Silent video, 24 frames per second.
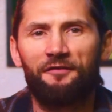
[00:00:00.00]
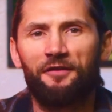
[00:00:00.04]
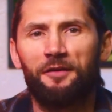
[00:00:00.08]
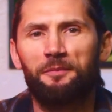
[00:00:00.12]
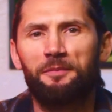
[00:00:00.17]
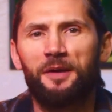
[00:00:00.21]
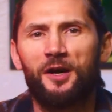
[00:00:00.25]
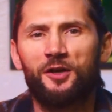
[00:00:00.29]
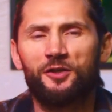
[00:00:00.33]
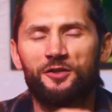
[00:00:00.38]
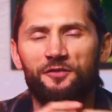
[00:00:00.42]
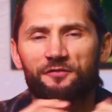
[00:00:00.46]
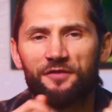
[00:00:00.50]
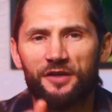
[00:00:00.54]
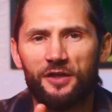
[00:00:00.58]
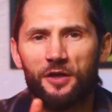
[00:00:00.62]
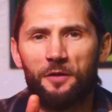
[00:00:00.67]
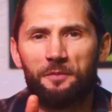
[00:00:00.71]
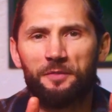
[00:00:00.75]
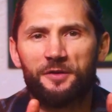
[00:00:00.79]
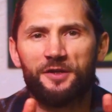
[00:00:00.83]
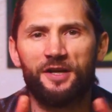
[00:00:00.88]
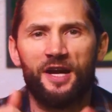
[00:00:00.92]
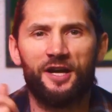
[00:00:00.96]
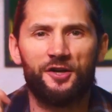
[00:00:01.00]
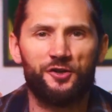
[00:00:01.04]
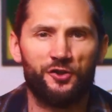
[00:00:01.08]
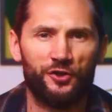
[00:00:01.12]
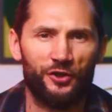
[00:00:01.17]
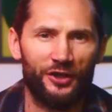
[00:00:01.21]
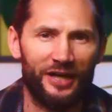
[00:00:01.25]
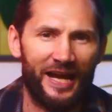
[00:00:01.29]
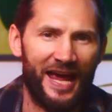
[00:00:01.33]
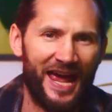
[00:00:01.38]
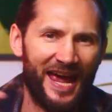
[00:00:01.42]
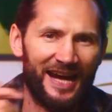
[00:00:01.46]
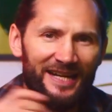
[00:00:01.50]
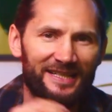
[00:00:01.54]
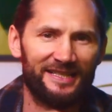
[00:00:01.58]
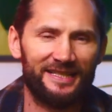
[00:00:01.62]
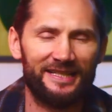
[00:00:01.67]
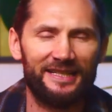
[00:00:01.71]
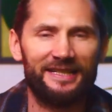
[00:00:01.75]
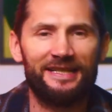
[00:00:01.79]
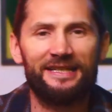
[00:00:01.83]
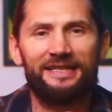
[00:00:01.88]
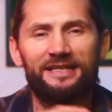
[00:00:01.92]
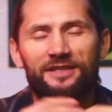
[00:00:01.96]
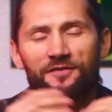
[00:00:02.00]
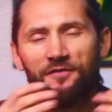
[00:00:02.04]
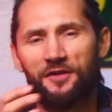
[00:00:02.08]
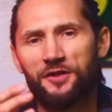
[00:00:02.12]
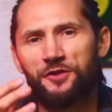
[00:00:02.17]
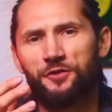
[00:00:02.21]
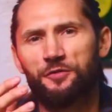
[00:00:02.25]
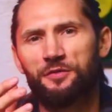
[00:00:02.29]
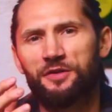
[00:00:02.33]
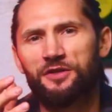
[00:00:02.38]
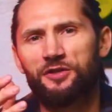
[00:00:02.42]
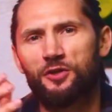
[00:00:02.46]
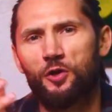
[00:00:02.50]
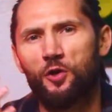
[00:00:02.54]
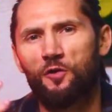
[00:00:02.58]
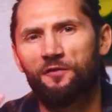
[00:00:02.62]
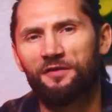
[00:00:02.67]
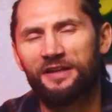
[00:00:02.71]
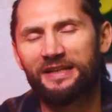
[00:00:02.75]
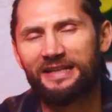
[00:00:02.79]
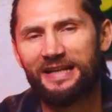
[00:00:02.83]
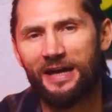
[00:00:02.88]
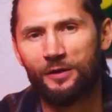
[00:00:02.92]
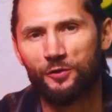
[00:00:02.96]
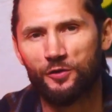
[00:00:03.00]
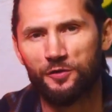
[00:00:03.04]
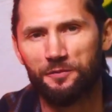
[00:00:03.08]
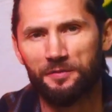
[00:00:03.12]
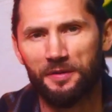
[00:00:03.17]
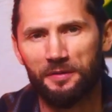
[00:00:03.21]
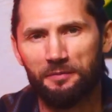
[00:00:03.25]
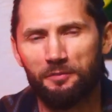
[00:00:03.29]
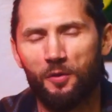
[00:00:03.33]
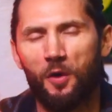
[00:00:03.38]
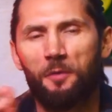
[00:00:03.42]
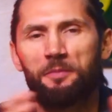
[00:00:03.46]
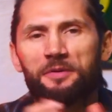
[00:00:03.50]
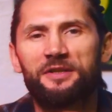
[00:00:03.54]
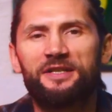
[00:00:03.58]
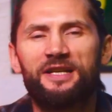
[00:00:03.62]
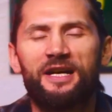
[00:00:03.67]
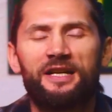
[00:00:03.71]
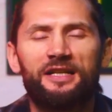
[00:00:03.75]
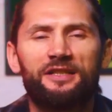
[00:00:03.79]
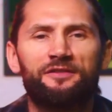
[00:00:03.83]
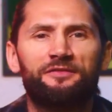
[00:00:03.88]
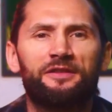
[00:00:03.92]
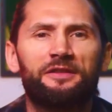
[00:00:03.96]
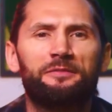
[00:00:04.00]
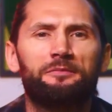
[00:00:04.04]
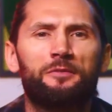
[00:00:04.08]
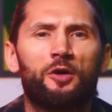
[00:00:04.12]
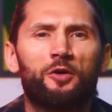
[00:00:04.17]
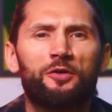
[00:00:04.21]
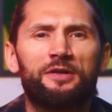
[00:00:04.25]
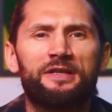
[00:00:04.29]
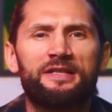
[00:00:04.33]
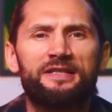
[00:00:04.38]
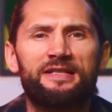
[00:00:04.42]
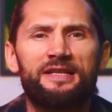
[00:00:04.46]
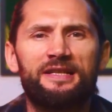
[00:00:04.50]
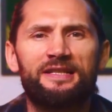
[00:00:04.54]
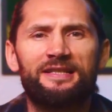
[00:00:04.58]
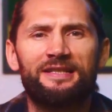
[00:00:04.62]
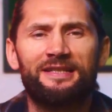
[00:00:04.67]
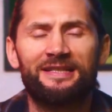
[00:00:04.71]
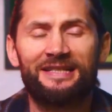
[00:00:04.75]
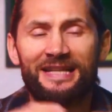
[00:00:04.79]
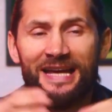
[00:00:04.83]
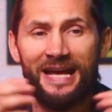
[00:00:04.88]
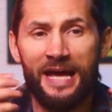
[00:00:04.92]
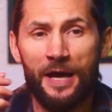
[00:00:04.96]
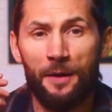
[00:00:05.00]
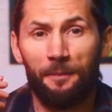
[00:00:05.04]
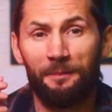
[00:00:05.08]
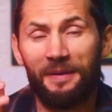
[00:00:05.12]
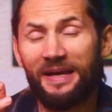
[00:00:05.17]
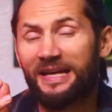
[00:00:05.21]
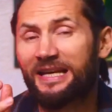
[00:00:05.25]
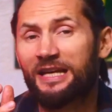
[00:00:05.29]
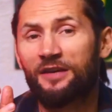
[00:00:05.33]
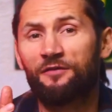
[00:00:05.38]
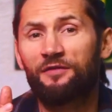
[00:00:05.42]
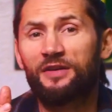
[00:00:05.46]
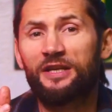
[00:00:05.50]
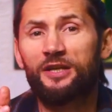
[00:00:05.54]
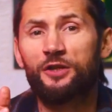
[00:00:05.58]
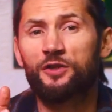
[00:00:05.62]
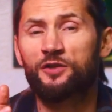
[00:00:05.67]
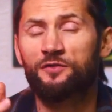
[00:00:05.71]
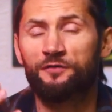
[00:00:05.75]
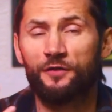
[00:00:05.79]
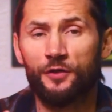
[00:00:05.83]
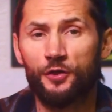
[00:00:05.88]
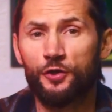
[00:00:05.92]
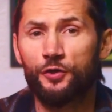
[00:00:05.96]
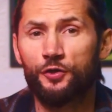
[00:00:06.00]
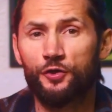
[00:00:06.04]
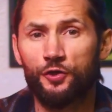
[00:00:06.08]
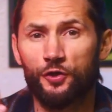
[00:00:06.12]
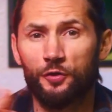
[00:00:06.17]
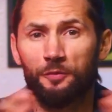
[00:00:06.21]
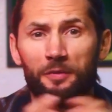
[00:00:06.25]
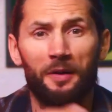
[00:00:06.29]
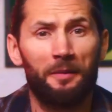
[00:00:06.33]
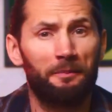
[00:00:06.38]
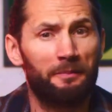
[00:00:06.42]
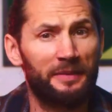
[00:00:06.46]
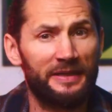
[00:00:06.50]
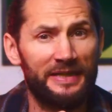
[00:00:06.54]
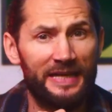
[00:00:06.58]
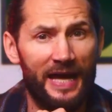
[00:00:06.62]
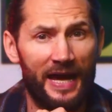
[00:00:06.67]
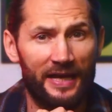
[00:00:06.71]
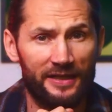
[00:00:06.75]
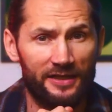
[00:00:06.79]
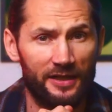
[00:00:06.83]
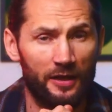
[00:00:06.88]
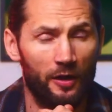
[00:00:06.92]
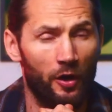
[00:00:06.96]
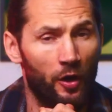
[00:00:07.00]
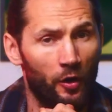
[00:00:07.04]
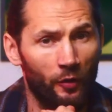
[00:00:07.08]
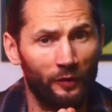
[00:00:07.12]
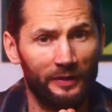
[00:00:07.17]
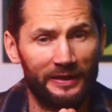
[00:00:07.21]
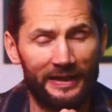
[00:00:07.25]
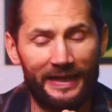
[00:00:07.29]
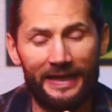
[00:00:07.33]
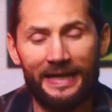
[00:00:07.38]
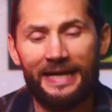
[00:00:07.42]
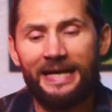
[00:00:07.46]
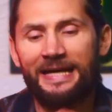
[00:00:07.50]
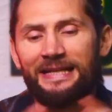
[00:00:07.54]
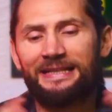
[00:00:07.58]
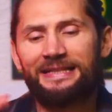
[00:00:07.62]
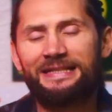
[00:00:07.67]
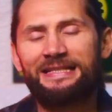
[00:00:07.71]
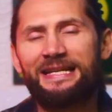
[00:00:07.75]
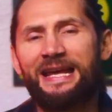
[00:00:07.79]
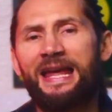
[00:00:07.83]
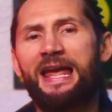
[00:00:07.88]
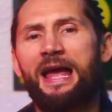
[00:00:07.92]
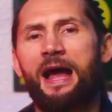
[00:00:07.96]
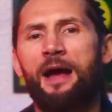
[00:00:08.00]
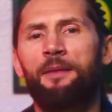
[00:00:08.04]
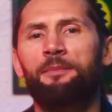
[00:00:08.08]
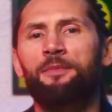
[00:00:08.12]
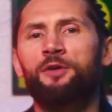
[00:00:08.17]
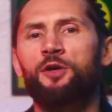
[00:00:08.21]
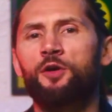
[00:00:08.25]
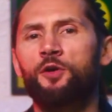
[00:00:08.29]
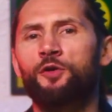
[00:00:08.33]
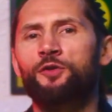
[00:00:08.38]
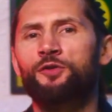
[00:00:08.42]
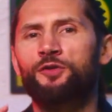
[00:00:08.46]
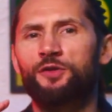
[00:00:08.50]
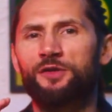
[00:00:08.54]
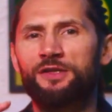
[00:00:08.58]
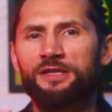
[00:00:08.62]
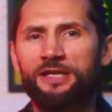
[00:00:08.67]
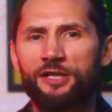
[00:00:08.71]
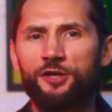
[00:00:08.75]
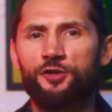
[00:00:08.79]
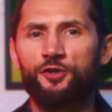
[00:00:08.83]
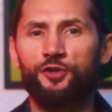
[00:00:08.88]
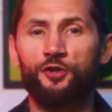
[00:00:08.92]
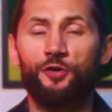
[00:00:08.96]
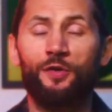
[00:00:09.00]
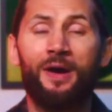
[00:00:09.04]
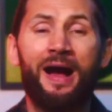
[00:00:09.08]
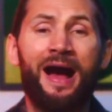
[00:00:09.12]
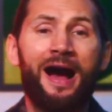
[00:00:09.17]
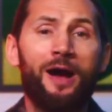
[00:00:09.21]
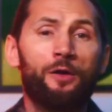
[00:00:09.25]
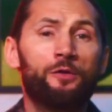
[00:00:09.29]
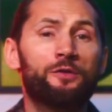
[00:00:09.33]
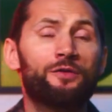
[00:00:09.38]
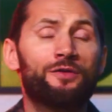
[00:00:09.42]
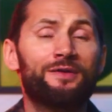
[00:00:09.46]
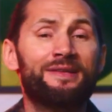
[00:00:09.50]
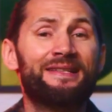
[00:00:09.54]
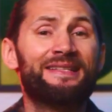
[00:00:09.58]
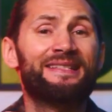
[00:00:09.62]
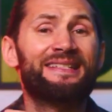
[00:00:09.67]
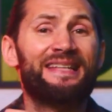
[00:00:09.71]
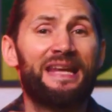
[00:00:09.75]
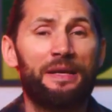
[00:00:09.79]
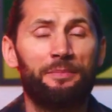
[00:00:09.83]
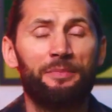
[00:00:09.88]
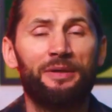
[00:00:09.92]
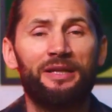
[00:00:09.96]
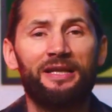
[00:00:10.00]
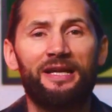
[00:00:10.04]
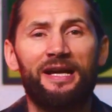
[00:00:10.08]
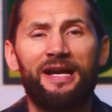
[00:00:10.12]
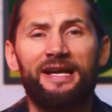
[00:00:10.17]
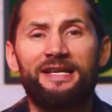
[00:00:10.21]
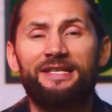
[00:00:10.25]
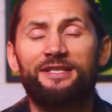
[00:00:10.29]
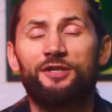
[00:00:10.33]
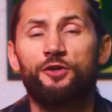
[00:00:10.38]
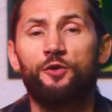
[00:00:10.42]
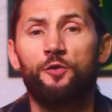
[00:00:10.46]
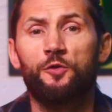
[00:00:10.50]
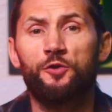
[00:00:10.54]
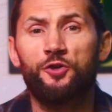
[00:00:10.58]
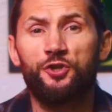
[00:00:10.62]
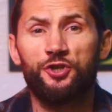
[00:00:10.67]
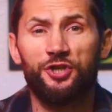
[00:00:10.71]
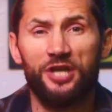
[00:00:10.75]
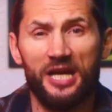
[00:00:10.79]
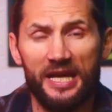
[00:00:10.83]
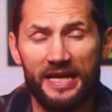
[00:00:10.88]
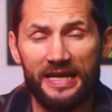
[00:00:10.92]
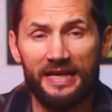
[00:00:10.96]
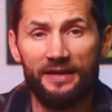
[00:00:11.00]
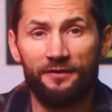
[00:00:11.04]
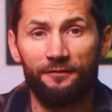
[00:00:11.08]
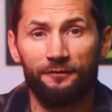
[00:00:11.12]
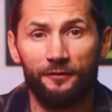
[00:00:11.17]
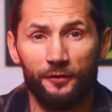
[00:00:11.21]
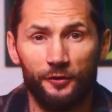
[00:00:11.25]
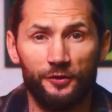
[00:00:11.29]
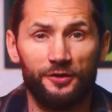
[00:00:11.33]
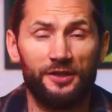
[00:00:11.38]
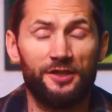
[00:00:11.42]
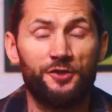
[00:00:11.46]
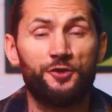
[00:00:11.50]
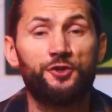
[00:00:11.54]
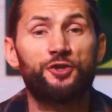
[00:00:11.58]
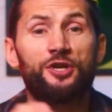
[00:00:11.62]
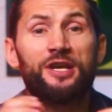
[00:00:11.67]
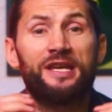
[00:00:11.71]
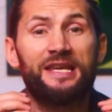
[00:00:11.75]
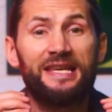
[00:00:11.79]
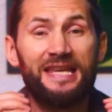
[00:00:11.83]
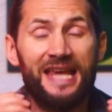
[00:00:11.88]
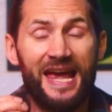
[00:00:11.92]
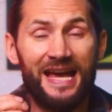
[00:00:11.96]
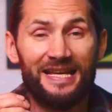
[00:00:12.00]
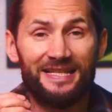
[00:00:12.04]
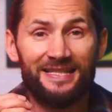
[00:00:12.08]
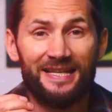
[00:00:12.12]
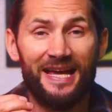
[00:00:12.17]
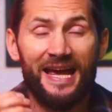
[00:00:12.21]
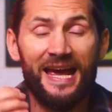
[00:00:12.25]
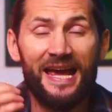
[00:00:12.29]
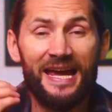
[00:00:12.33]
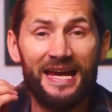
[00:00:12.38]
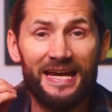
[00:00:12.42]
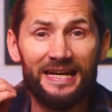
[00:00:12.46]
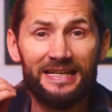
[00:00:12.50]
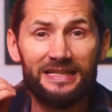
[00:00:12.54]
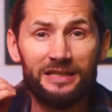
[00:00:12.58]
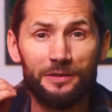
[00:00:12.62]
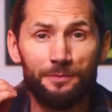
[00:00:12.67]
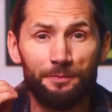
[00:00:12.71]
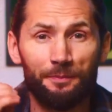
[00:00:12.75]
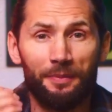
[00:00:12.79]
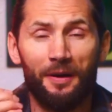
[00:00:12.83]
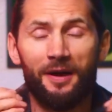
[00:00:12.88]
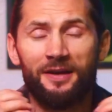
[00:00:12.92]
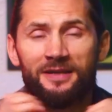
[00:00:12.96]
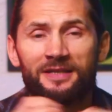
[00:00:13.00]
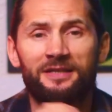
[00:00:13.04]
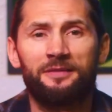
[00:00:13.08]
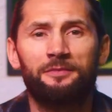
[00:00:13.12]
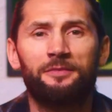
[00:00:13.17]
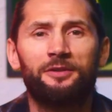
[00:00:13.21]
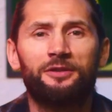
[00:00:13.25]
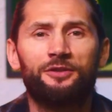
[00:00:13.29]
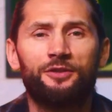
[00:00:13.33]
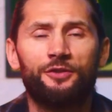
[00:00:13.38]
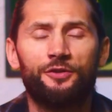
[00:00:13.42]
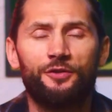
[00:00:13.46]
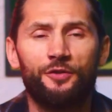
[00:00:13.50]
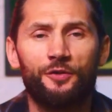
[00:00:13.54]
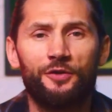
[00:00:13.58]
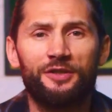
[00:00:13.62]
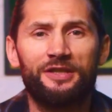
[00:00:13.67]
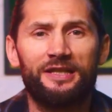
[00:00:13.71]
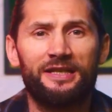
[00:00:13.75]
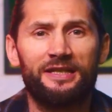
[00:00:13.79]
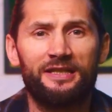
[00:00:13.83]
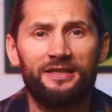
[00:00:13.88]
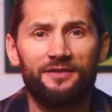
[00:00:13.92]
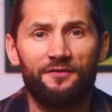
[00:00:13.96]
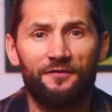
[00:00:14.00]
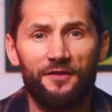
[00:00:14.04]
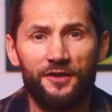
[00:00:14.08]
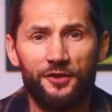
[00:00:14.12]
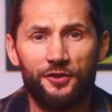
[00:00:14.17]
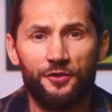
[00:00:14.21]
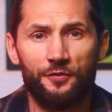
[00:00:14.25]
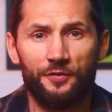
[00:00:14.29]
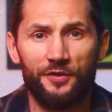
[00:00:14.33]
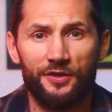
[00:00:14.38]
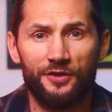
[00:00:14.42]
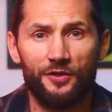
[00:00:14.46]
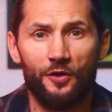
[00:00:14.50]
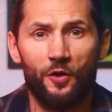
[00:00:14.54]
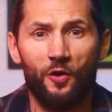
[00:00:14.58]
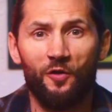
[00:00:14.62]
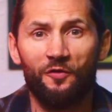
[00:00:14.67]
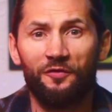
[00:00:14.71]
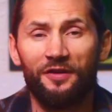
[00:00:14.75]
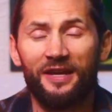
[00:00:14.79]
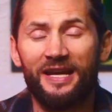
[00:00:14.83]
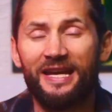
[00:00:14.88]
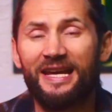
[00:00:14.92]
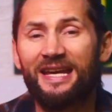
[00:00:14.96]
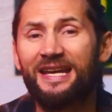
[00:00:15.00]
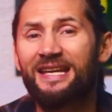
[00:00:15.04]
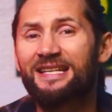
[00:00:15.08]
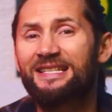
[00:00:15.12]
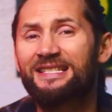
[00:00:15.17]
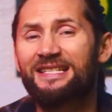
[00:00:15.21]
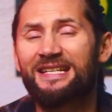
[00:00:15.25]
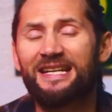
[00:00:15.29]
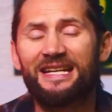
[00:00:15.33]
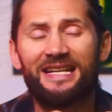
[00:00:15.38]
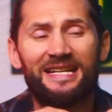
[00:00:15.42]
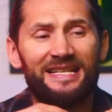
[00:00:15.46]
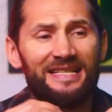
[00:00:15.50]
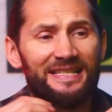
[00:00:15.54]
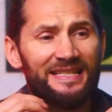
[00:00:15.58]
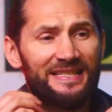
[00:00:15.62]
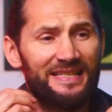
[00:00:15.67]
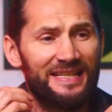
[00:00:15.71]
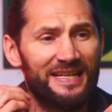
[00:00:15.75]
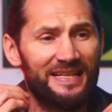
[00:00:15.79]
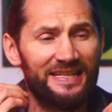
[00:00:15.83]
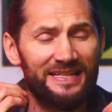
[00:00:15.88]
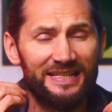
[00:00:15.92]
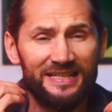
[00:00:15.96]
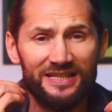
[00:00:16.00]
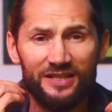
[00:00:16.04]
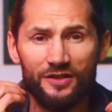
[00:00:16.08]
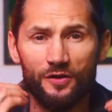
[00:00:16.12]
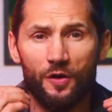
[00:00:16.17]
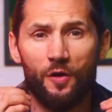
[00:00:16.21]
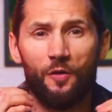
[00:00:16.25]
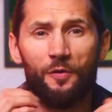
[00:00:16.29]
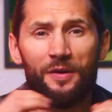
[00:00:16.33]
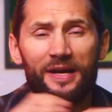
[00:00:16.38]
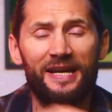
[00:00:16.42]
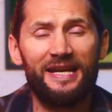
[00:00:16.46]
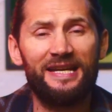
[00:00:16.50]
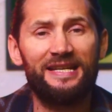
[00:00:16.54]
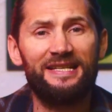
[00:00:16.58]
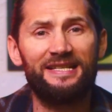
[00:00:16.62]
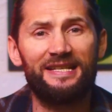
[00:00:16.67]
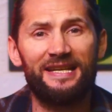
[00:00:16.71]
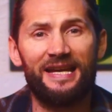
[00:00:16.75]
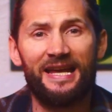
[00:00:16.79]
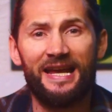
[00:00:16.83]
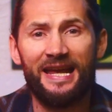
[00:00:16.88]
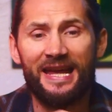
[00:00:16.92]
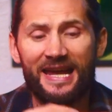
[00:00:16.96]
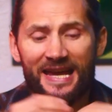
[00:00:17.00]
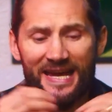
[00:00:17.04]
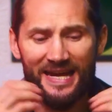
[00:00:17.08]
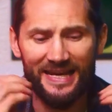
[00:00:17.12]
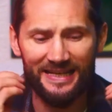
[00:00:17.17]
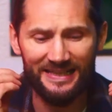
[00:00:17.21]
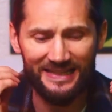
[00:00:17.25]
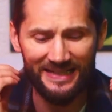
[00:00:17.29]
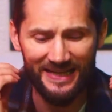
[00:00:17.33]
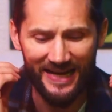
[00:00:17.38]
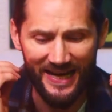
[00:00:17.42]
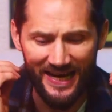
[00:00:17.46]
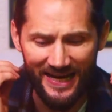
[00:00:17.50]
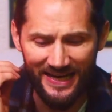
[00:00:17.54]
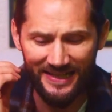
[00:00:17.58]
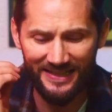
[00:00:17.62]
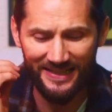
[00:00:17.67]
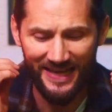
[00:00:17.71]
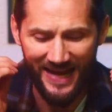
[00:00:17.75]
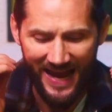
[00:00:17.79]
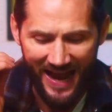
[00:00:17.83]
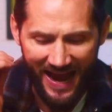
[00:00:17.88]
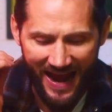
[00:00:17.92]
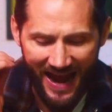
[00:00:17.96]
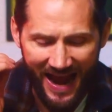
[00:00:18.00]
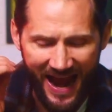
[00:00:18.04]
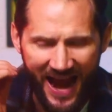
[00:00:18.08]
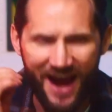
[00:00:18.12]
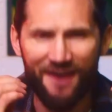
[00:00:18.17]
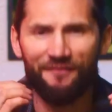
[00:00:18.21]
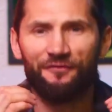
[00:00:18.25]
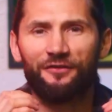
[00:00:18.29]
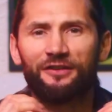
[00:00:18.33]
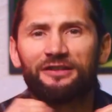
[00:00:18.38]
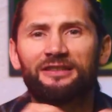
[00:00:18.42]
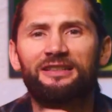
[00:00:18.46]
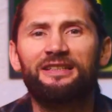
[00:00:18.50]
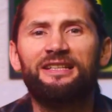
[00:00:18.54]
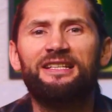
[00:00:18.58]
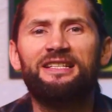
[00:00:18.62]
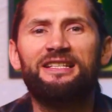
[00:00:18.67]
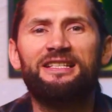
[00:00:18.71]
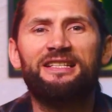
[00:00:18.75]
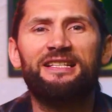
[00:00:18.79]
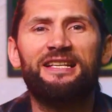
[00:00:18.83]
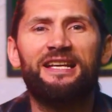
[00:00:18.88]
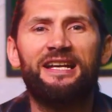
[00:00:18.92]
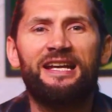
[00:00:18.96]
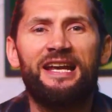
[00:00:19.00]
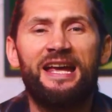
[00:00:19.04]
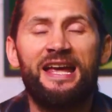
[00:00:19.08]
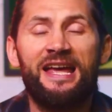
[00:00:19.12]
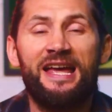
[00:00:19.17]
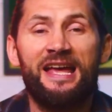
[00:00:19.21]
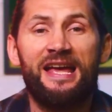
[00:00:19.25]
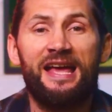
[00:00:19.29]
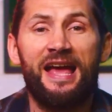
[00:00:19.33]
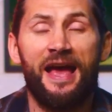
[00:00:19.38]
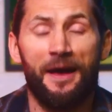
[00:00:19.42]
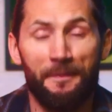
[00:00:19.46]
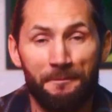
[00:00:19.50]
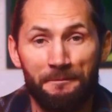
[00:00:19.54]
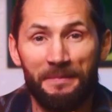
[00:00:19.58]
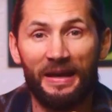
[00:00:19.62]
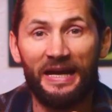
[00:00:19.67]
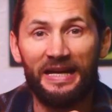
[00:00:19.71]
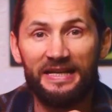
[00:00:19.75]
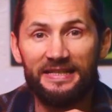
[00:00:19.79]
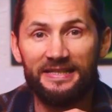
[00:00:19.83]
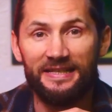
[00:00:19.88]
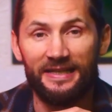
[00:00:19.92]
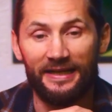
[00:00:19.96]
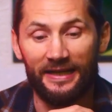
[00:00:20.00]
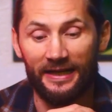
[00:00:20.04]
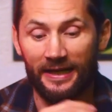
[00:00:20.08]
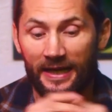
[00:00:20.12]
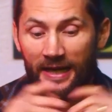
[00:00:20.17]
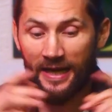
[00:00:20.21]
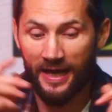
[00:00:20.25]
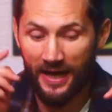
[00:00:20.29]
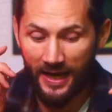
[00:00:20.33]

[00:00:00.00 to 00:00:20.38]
about video production, acting, DaVinci Resolve and how to be more productive and more consistent, making videos for YouTube but not only. Today I'm going to teach you how to stabilize your shaky footage. Yes, it's possible to do it in DaVinci Resolve and it is so easy. It is effortlessly amazing.